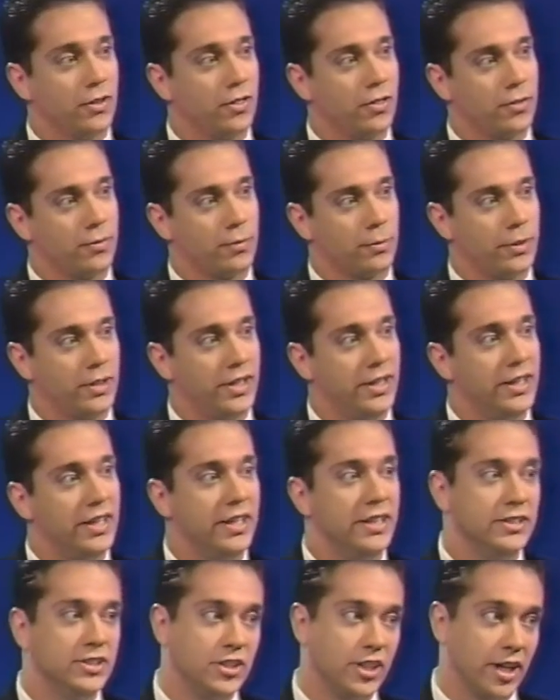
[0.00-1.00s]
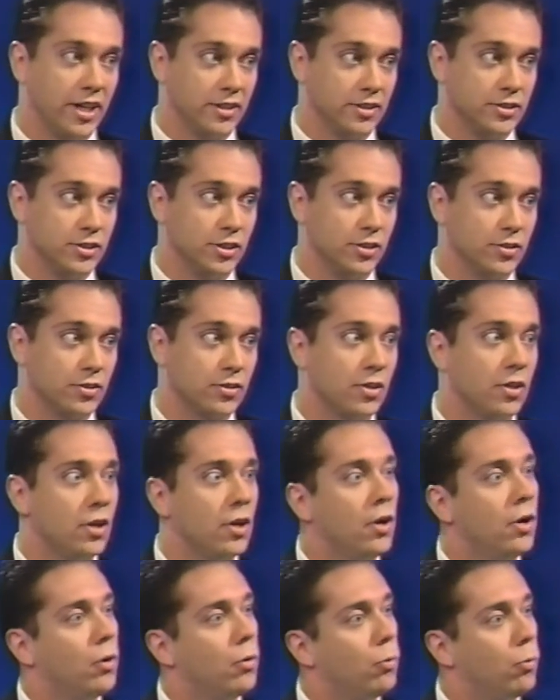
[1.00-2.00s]
three key challenges.
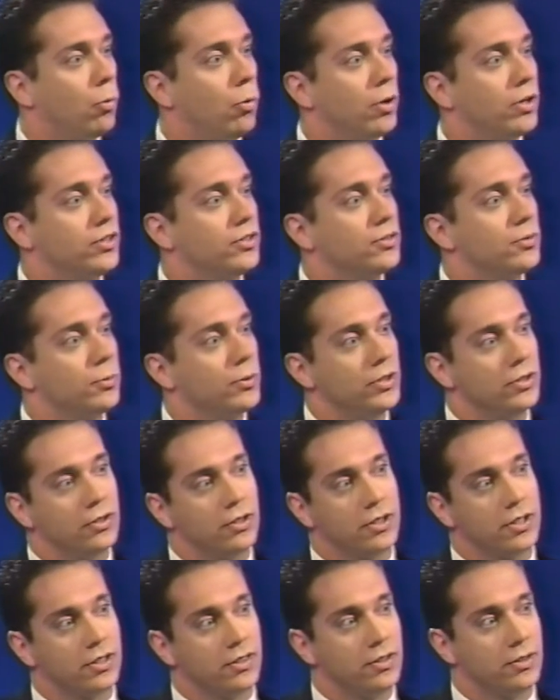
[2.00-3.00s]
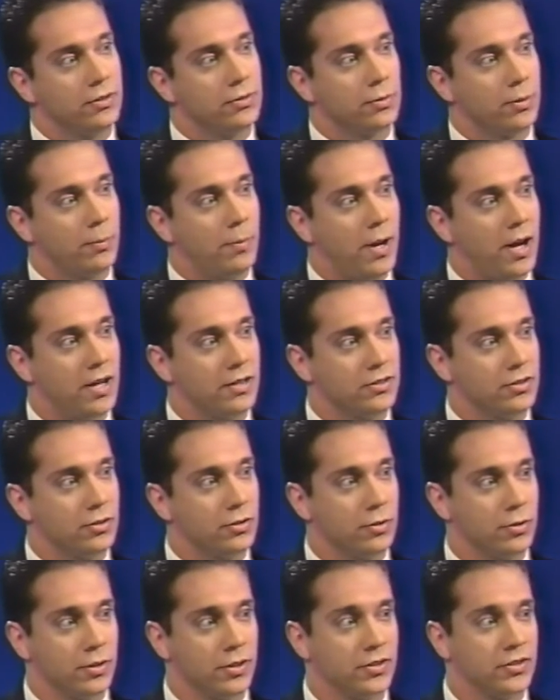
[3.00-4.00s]
One is when you look at these
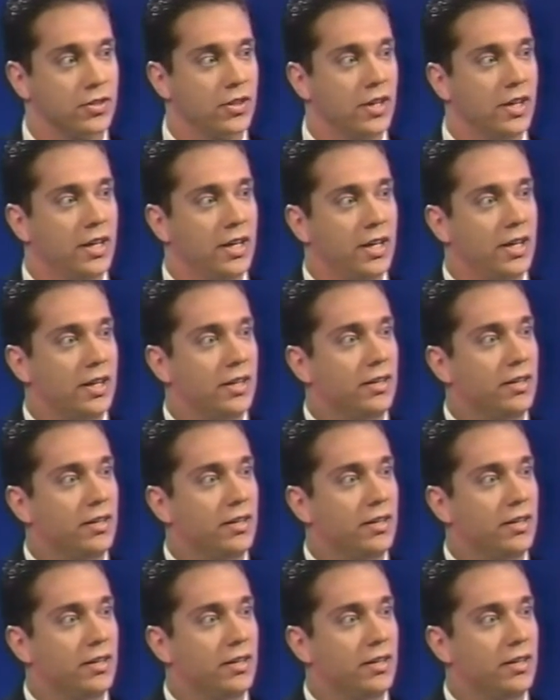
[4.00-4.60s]
repositories, mm-hmm.